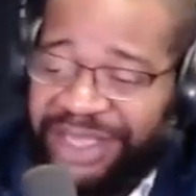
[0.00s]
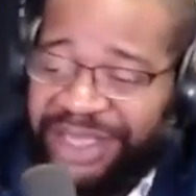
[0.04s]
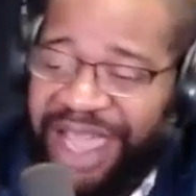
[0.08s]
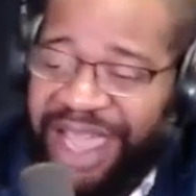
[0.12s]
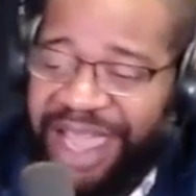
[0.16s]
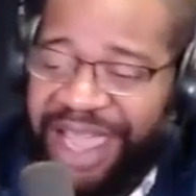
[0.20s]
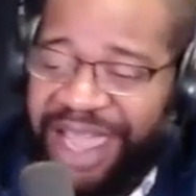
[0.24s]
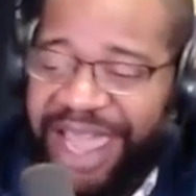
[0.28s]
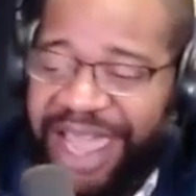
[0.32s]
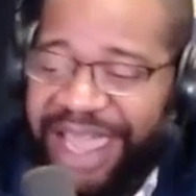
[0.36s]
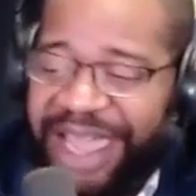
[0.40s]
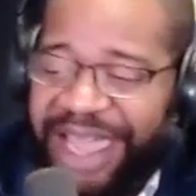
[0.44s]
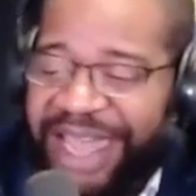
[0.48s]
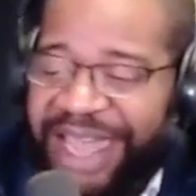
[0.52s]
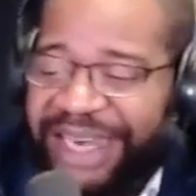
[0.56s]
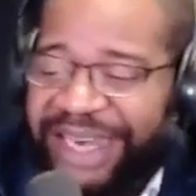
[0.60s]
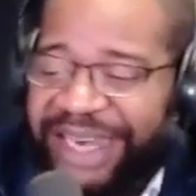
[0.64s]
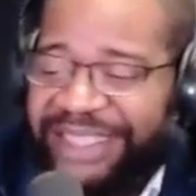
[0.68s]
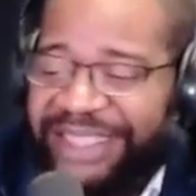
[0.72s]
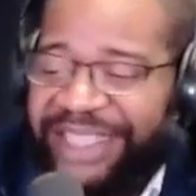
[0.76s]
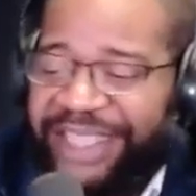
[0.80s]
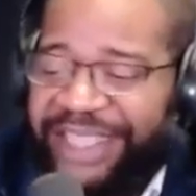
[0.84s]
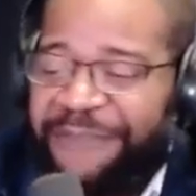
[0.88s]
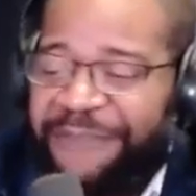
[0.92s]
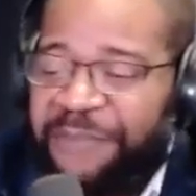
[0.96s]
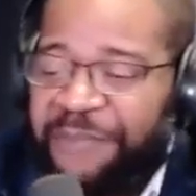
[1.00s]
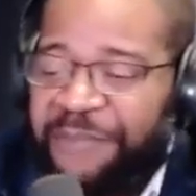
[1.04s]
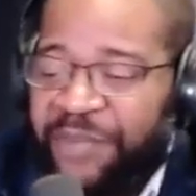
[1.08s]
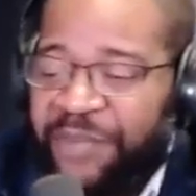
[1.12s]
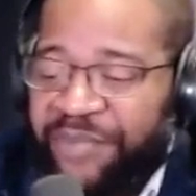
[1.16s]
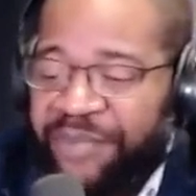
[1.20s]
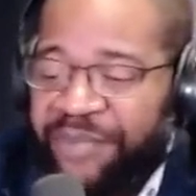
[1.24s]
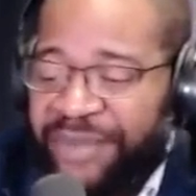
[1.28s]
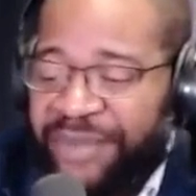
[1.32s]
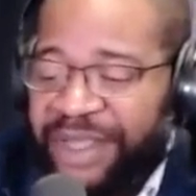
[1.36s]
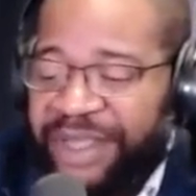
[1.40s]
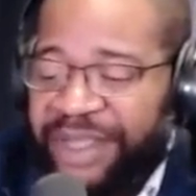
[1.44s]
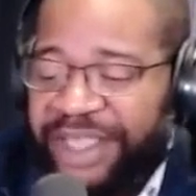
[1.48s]
I gotta take
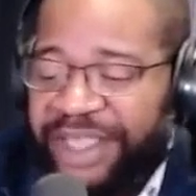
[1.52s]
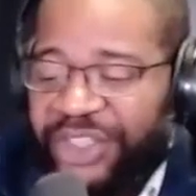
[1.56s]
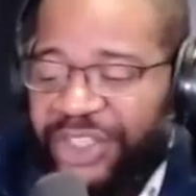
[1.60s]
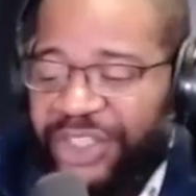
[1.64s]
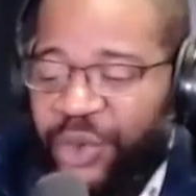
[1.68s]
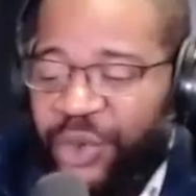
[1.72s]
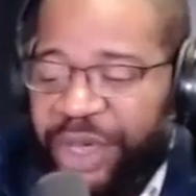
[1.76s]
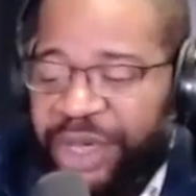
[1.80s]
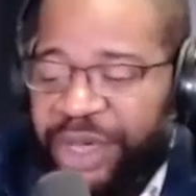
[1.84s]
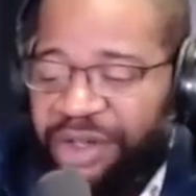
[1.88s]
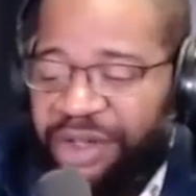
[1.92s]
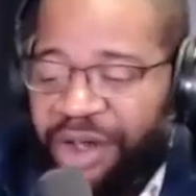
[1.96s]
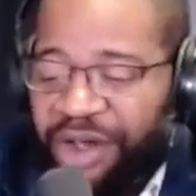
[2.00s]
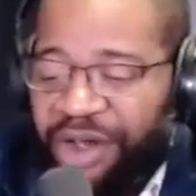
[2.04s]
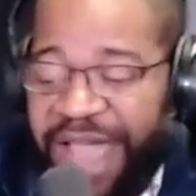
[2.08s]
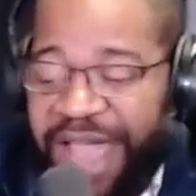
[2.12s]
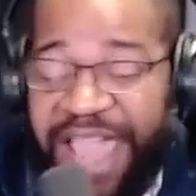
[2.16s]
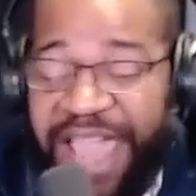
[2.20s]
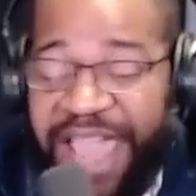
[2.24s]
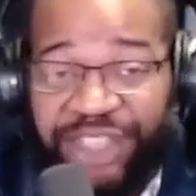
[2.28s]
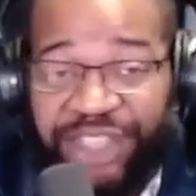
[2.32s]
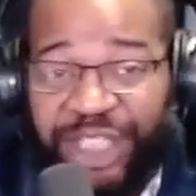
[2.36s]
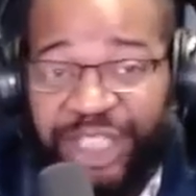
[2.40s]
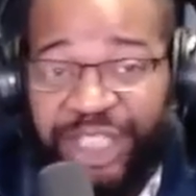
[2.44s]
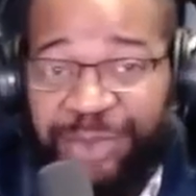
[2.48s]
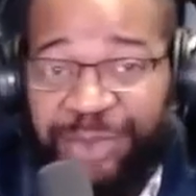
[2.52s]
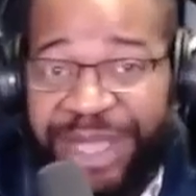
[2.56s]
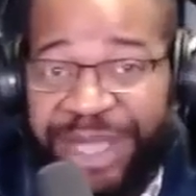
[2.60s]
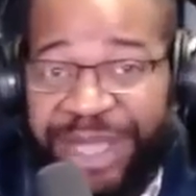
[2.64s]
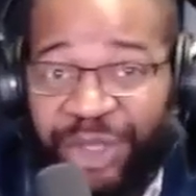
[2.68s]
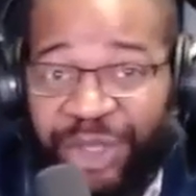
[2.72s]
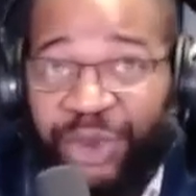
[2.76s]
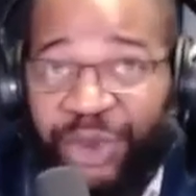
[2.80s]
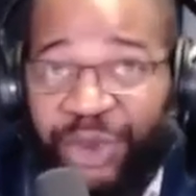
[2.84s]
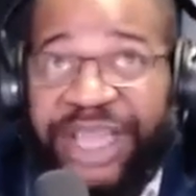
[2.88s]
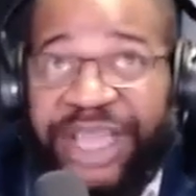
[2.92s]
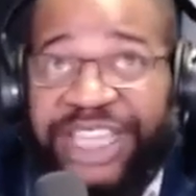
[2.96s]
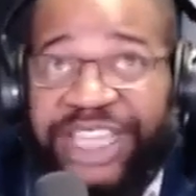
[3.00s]
this quick call. I have a special
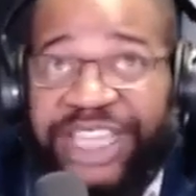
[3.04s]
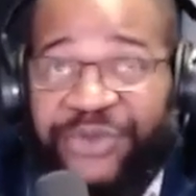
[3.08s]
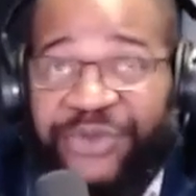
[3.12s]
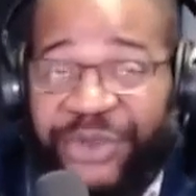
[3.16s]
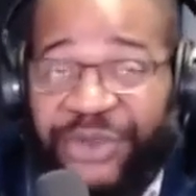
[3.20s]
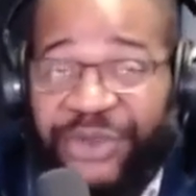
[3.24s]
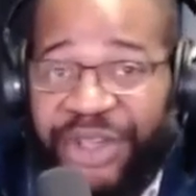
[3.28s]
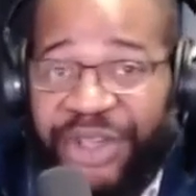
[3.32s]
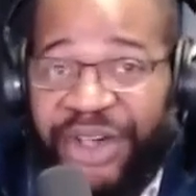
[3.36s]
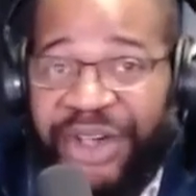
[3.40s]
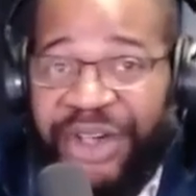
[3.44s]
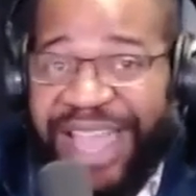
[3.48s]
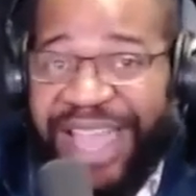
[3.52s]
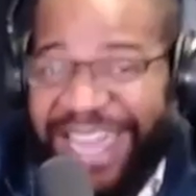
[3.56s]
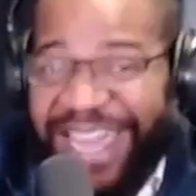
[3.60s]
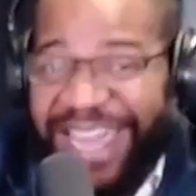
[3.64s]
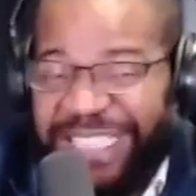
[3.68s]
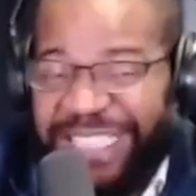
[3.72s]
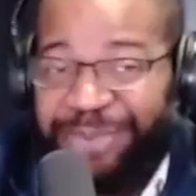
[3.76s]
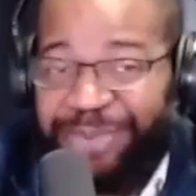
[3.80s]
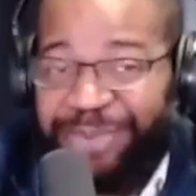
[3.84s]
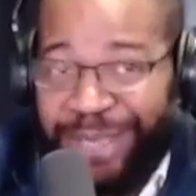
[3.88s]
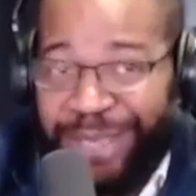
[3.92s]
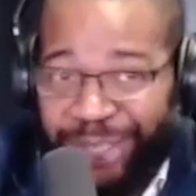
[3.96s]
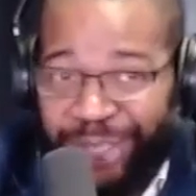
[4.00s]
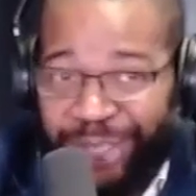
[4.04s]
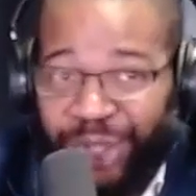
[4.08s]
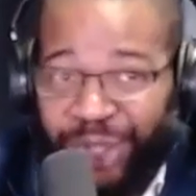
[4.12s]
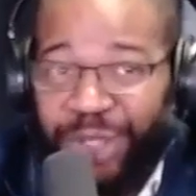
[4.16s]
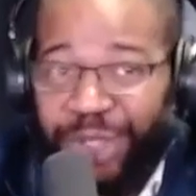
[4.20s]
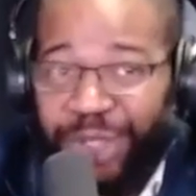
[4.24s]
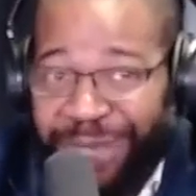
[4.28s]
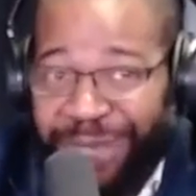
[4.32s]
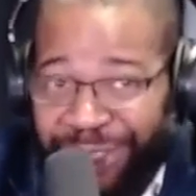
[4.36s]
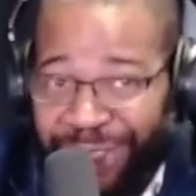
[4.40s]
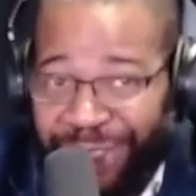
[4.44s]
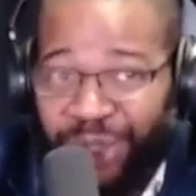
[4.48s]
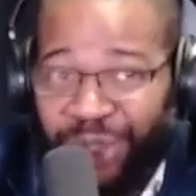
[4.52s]
guest for y'all. I got a special
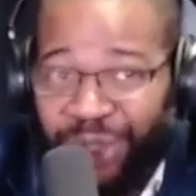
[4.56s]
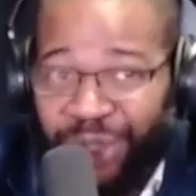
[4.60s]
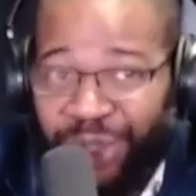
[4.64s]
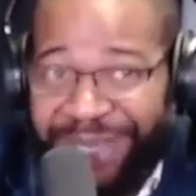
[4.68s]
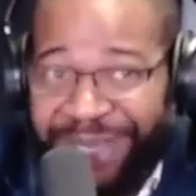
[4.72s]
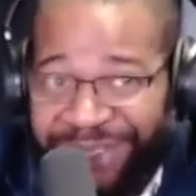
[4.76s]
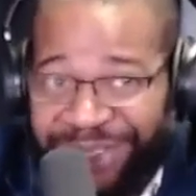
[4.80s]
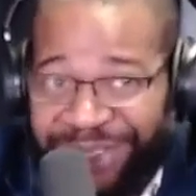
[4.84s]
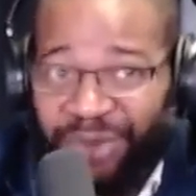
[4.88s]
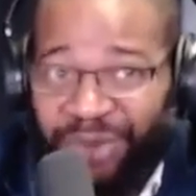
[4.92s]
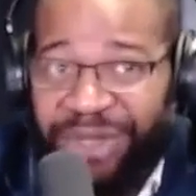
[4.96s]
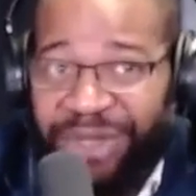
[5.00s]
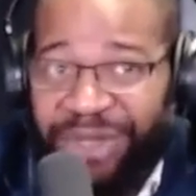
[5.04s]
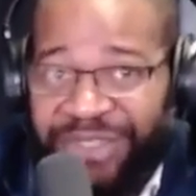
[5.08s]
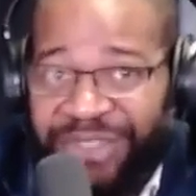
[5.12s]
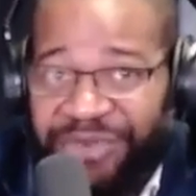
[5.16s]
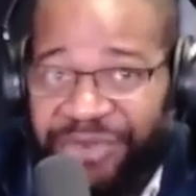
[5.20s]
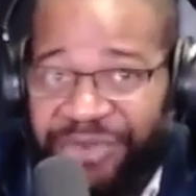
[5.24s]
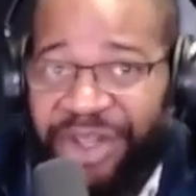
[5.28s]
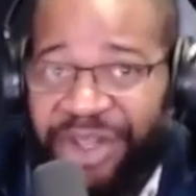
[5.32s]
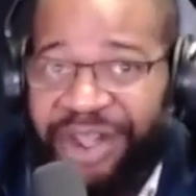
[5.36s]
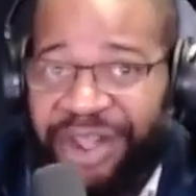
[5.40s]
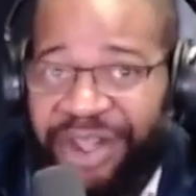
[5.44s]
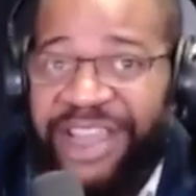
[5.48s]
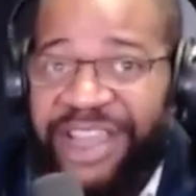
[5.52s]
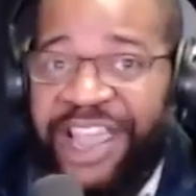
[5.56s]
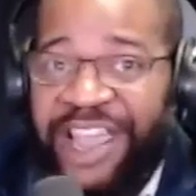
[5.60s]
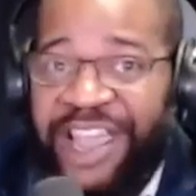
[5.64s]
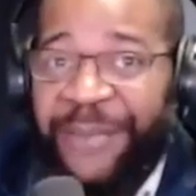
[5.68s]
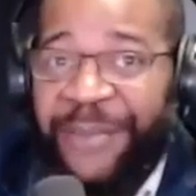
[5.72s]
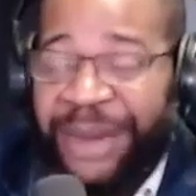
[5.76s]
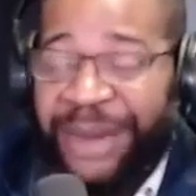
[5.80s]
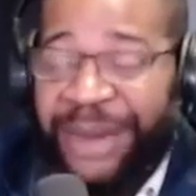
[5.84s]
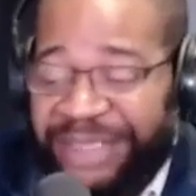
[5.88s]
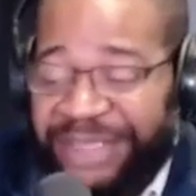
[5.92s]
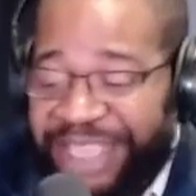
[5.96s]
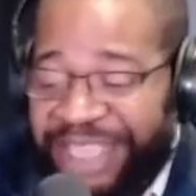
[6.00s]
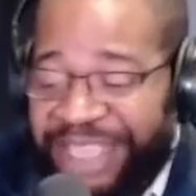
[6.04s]
guest for y'all, but I'm
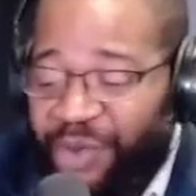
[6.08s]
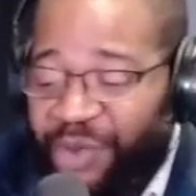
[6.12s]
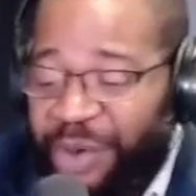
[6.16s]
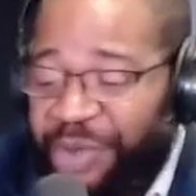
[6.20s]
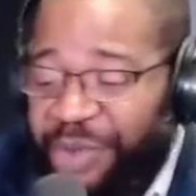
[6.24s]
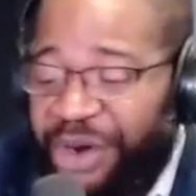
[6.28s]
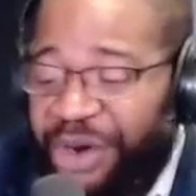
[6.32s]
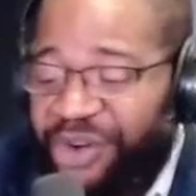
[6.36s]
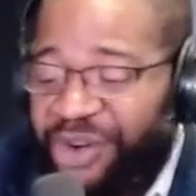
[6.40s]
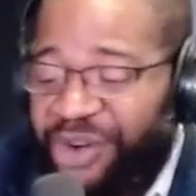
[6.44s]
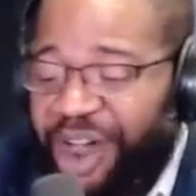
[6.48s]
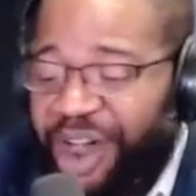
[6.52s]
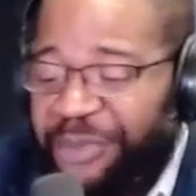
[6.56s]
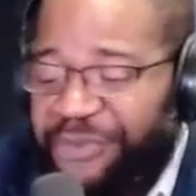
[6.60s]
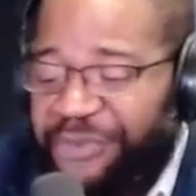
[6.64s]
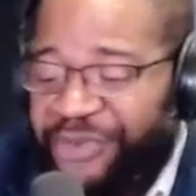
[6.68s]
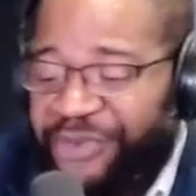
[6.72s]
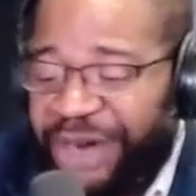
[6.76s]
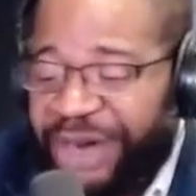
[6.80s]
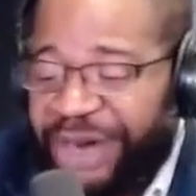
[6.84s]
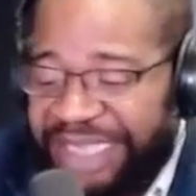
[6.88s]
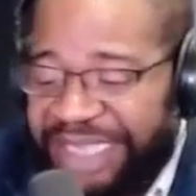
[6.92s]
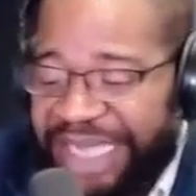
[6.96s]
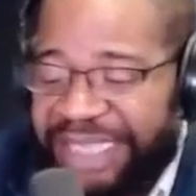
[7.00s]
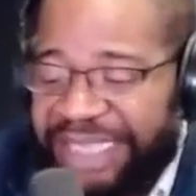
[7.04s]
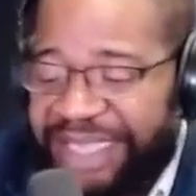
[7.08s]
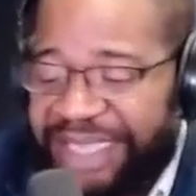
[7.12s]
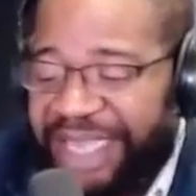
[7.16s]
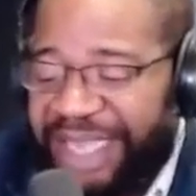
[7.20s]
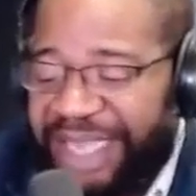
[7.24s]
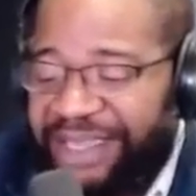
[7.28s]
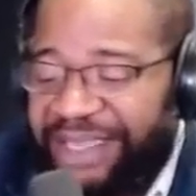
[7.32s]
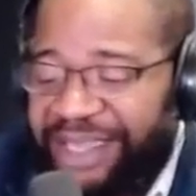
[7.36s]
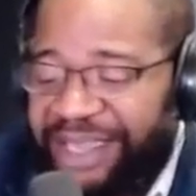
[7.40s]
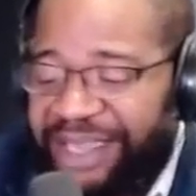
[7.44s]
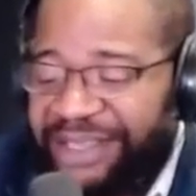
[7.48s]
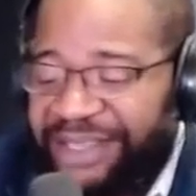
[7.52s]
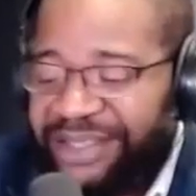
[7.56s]
gonna take one more call before I take that
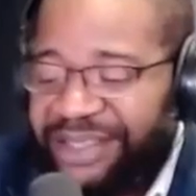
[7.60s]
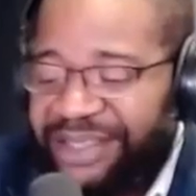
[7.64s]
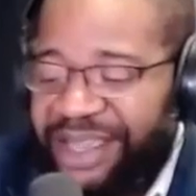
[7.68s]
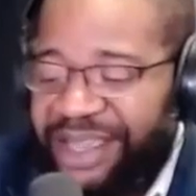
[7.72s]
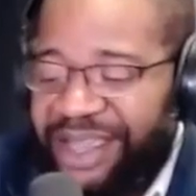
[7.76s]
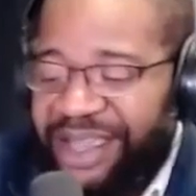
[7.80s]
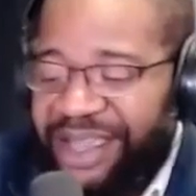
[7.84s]
guest.